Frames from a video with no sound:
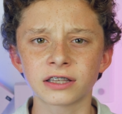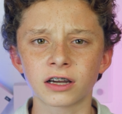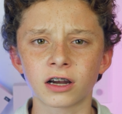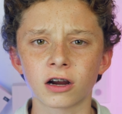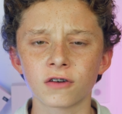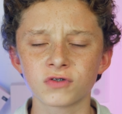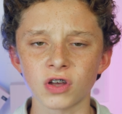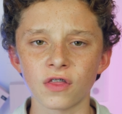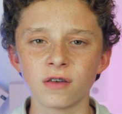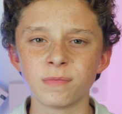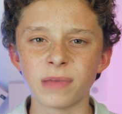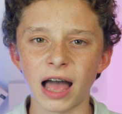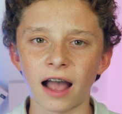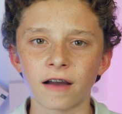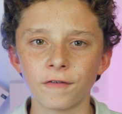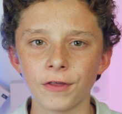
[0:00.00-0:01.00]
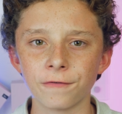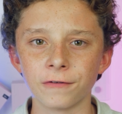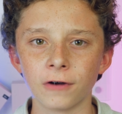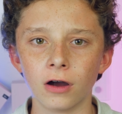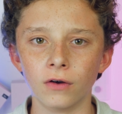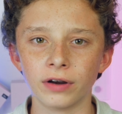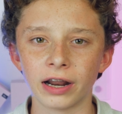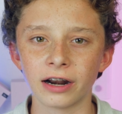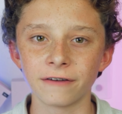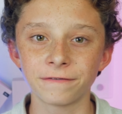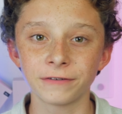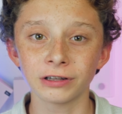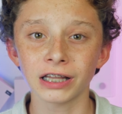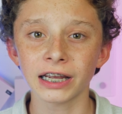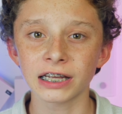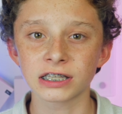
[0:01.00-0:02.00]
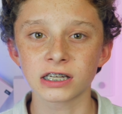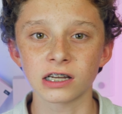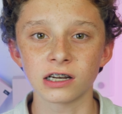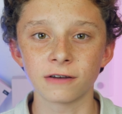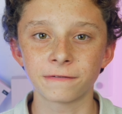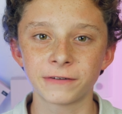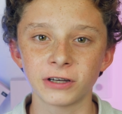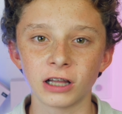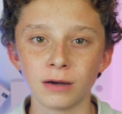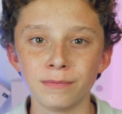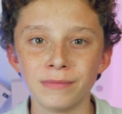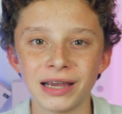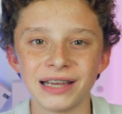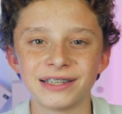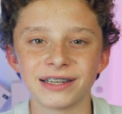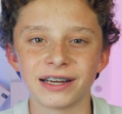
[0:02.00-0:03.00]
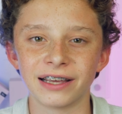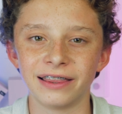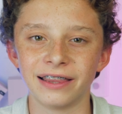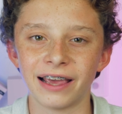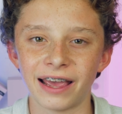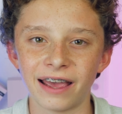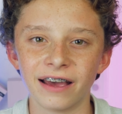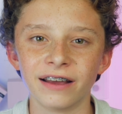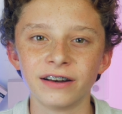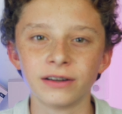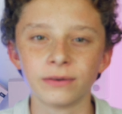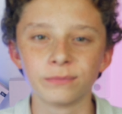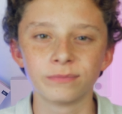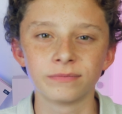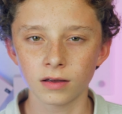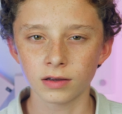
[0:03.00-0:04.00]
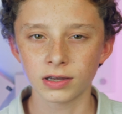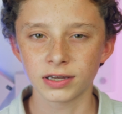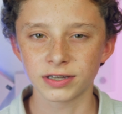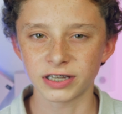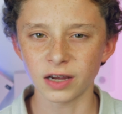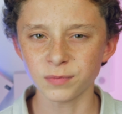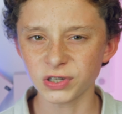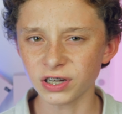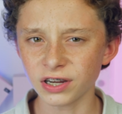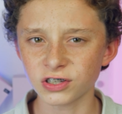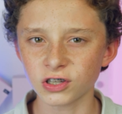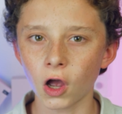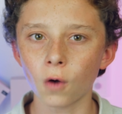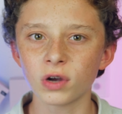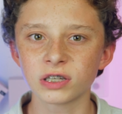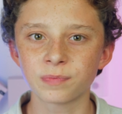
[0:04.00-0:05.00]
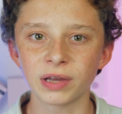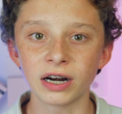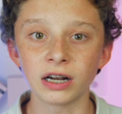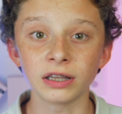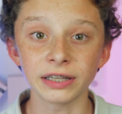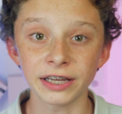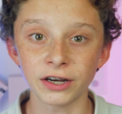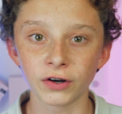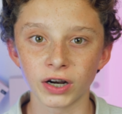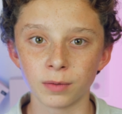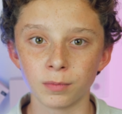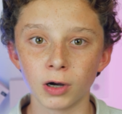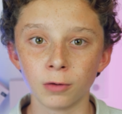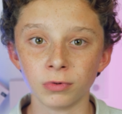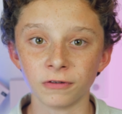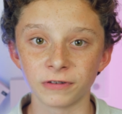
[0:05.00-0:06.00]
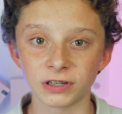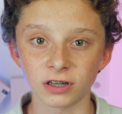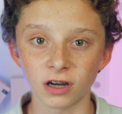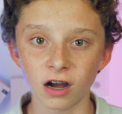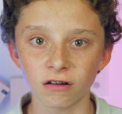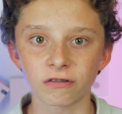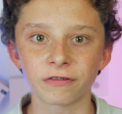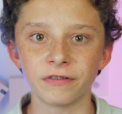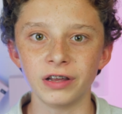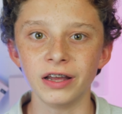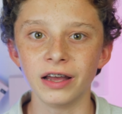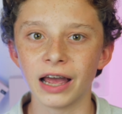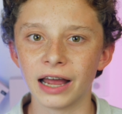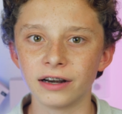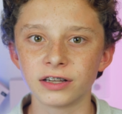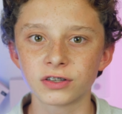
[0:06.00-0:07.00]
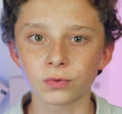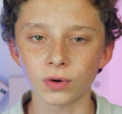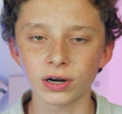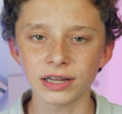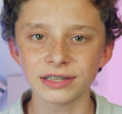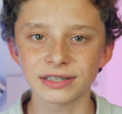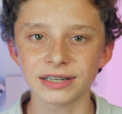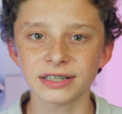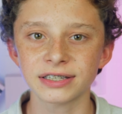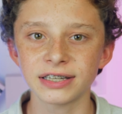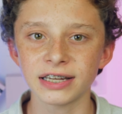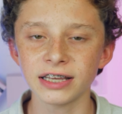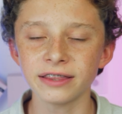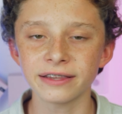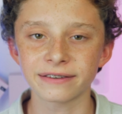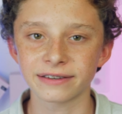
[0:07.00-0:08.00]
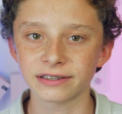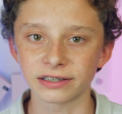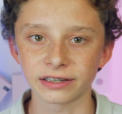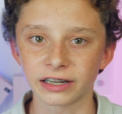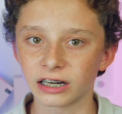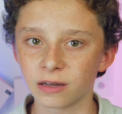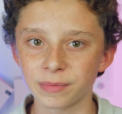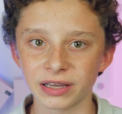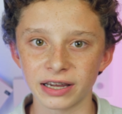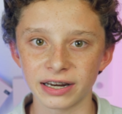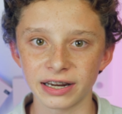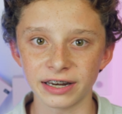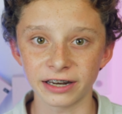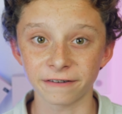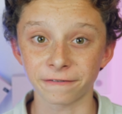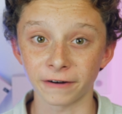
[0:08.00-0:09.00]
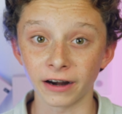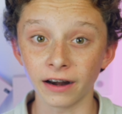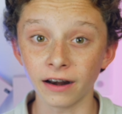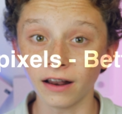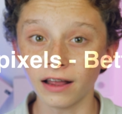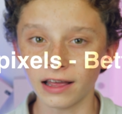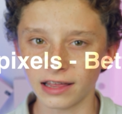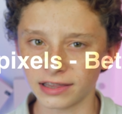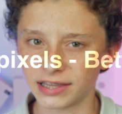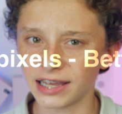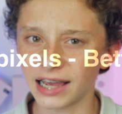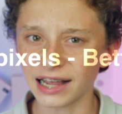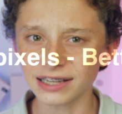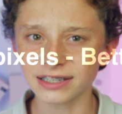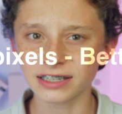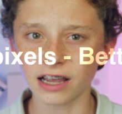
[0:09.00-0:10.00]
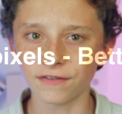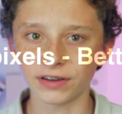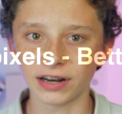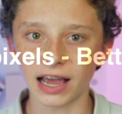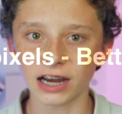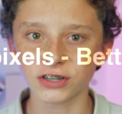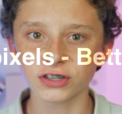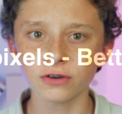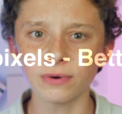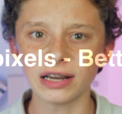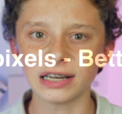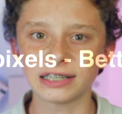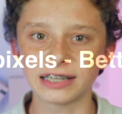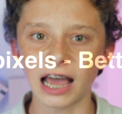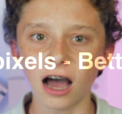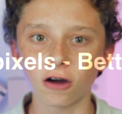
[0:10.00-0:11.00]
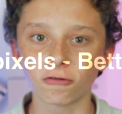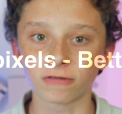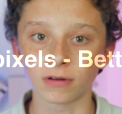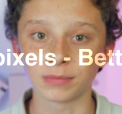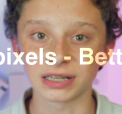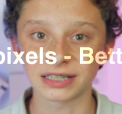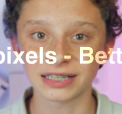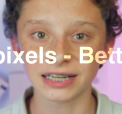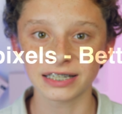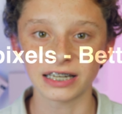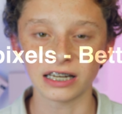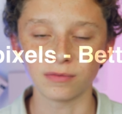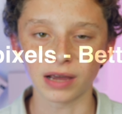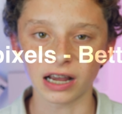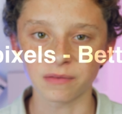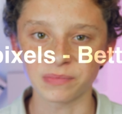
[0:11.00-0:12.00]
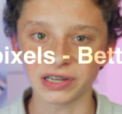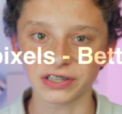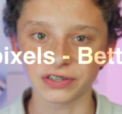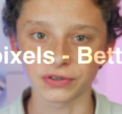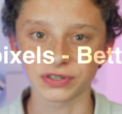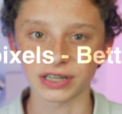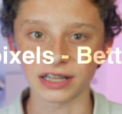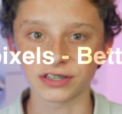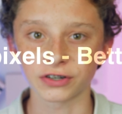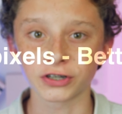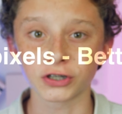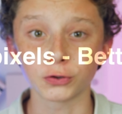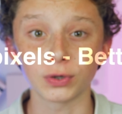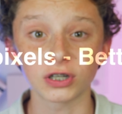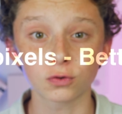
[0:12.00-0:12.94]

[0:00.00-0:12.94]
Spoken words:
the curves on the back of the phone, and I feel like it's going to feel amazing in the hand. Samsung has always been a leader in mobile photography, and in 2016 this isn't going to be any different. The S7 actually went down from a 16-megapixel sensor to a